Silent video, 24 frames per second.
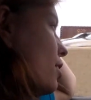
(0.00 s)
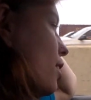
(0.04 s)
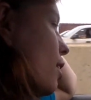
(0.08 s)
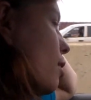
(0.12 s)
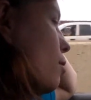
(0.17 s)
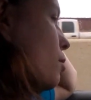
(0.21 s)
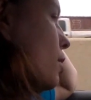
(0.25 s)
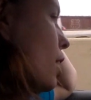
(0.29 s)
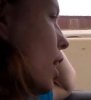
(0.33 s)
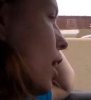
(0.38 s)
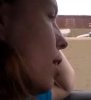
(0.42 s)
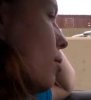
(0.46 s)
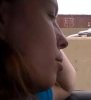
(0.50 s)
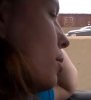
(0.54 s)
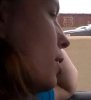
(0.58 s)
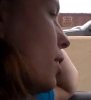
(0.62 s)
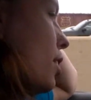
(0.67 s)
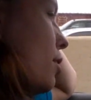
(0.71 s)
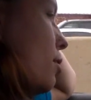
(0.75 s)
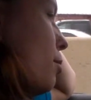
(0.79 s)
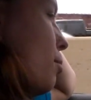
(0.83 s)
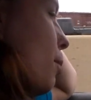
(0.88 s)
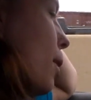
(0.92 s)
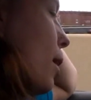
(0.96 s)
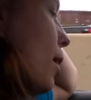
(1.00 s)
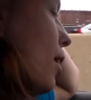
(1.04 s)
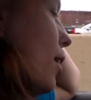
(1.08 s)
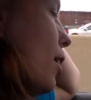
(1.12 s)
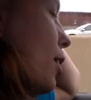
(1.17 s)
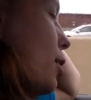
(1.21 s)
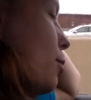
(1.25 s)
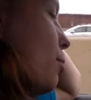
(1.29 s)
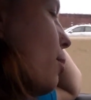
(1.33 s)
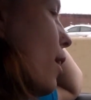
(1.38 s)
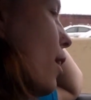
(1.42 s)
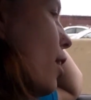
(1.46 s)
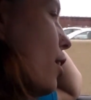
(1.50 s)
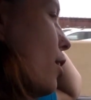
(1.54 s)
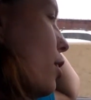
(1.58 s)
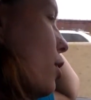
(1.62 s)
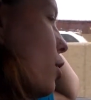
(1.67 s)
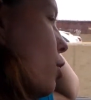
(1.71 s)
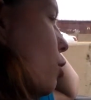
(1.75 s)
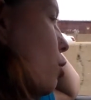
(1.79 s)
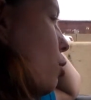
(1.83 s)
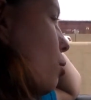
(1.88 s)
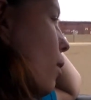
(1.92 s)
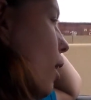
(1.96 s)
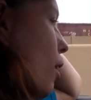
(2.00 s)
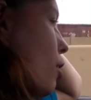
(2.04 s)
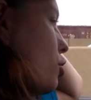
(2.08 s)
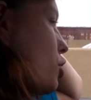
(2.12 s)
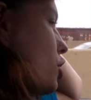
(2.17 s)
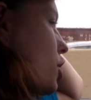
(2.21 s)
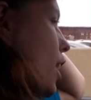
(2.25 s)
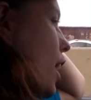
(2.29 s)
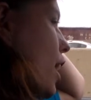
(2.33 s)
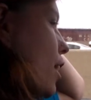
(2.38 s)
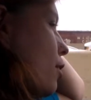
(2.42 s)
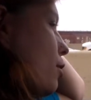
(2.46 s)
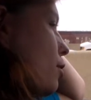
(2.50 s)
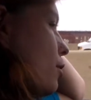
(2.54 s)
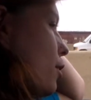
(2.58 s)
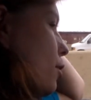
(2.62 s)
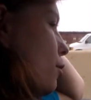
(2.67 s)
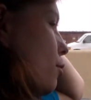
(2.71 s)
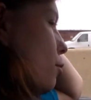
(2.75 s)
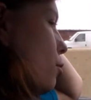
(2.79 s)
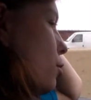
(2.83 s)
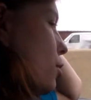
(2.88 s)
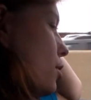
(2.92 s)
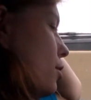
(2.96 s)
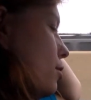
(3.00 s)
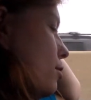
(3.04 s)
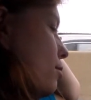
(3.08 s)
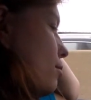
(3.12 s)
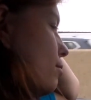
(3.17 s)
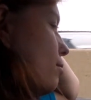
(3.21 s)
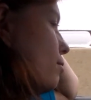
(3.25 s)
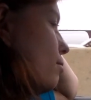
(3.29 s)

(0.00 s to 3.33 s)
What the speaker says: Sometimes it's better to go around Chicago than through it.